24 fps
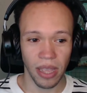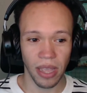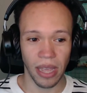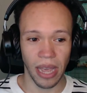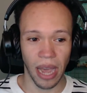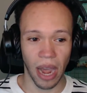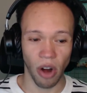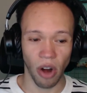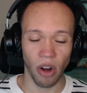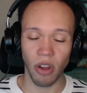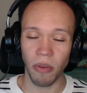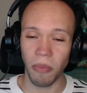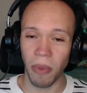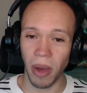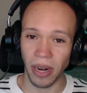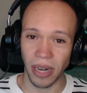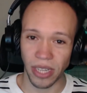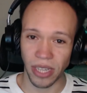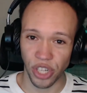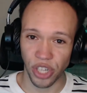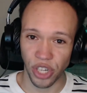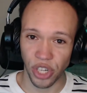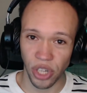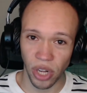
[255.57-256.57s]
Argomon
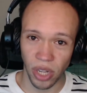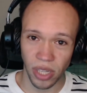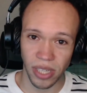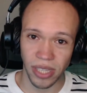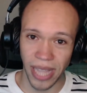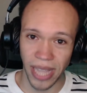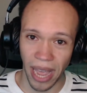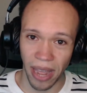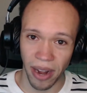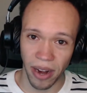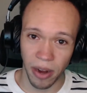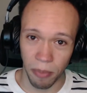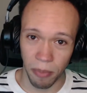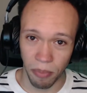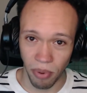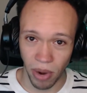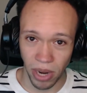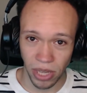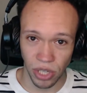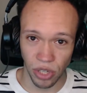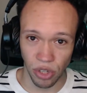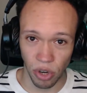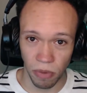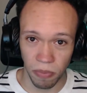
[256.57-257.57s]
shuts down and
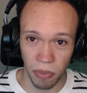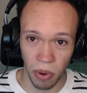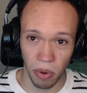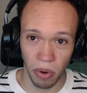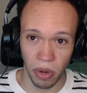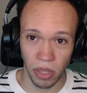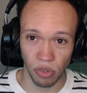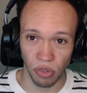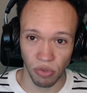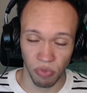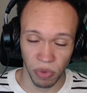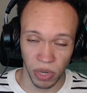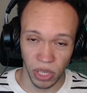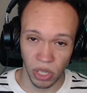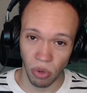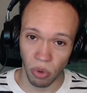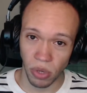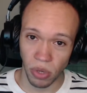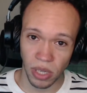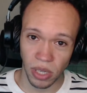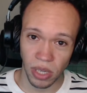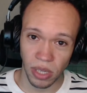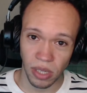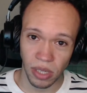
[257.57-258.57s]
oppresses your opponent's
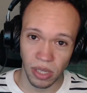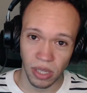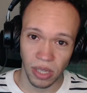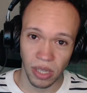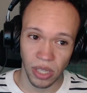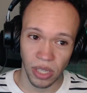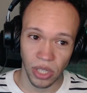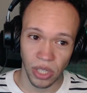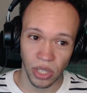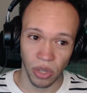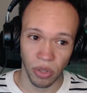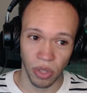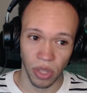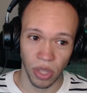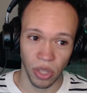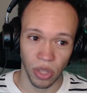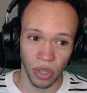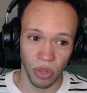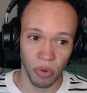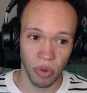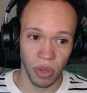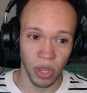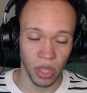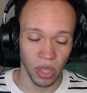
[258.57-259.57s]
resources so that
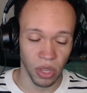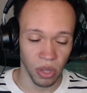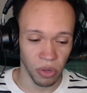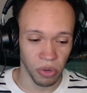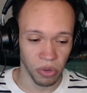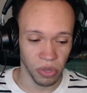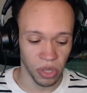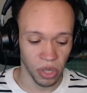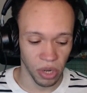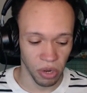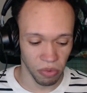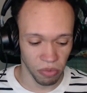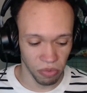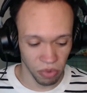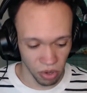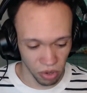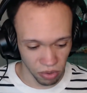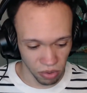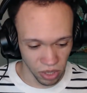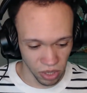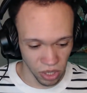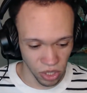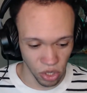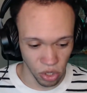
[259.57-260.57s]
you can use,
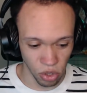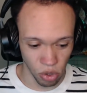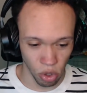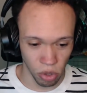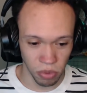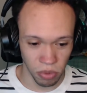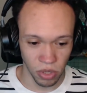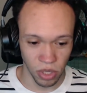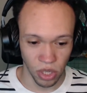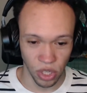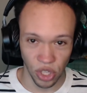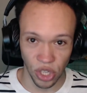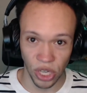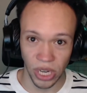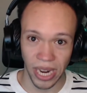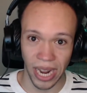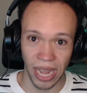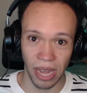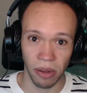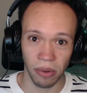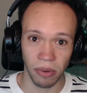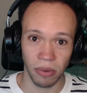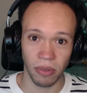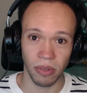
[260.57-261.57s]
your Digizorption to cheat
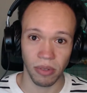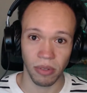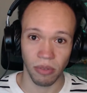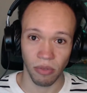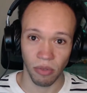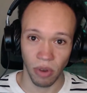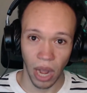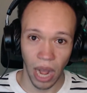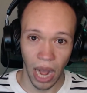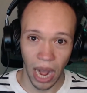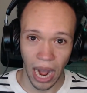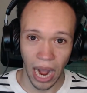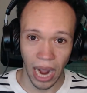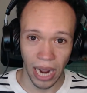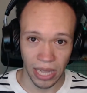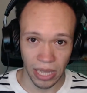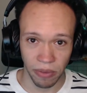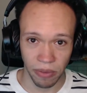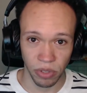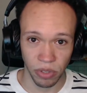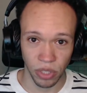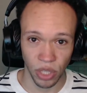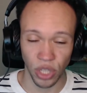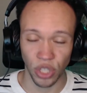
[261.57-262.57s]
out
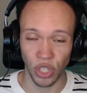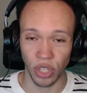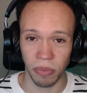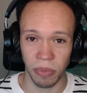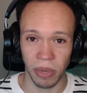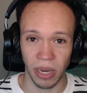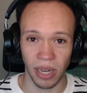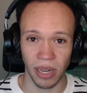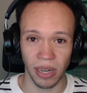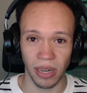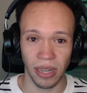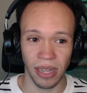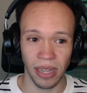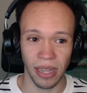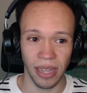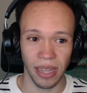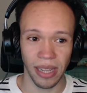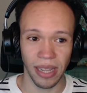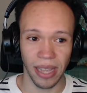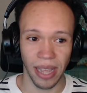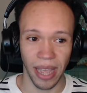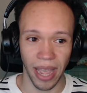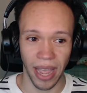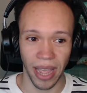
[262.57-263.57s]
high-level Digimon,
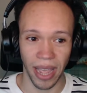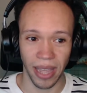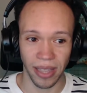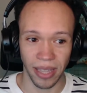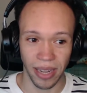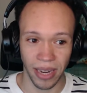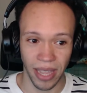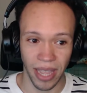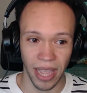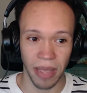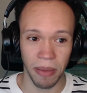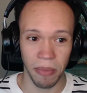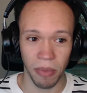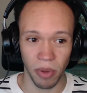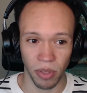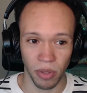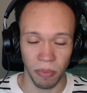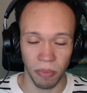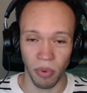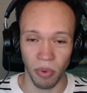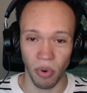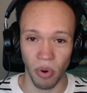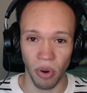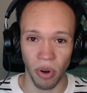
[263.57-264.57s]
and then him on the
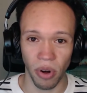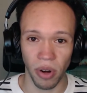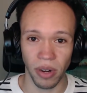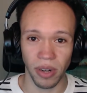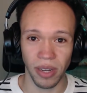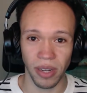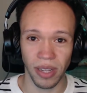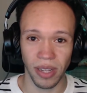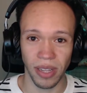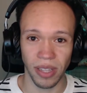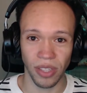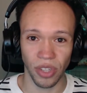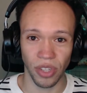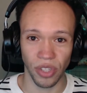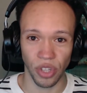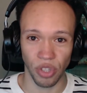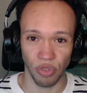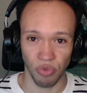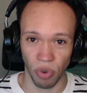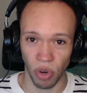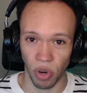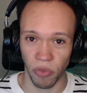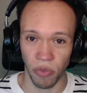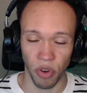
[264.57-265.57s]
board to just
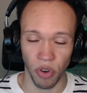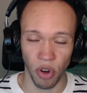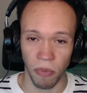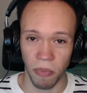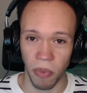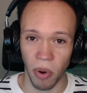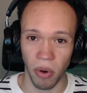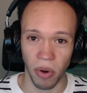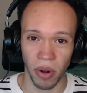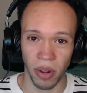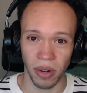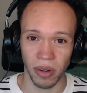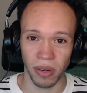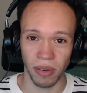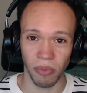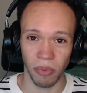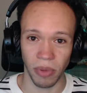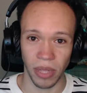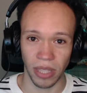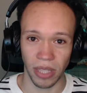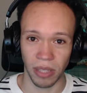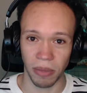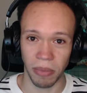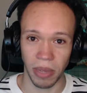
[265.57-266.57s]
run over your opponent
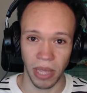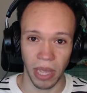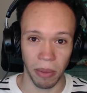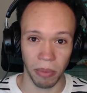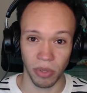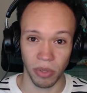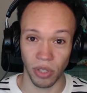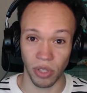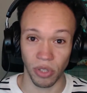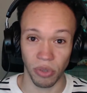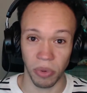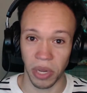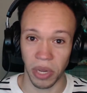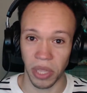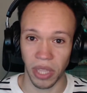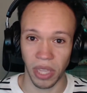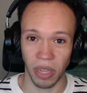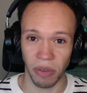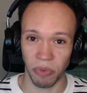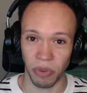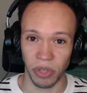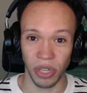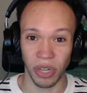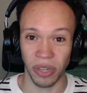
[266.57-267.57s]
without them being able to do anything
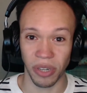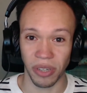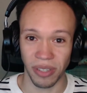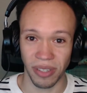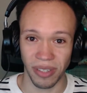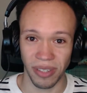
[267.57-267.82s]
in return.